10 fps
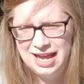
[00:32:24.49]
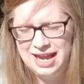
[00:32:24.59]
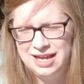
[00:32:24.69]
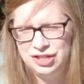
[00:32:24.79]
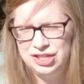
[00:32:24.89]

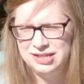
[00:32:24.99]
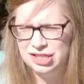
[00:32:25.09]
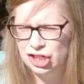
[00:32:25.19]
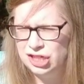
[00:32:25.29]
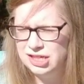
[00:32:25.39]
And
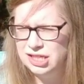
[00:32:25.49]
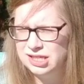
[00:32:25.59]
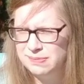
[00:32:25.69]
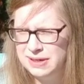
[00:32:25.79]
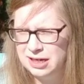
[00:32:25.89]
she did
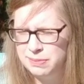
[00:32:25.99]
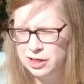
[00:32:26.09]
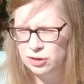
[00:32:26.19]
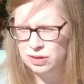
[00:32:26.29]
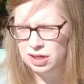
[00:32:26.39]
speak
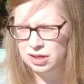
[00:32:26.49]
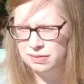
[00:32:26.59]
about,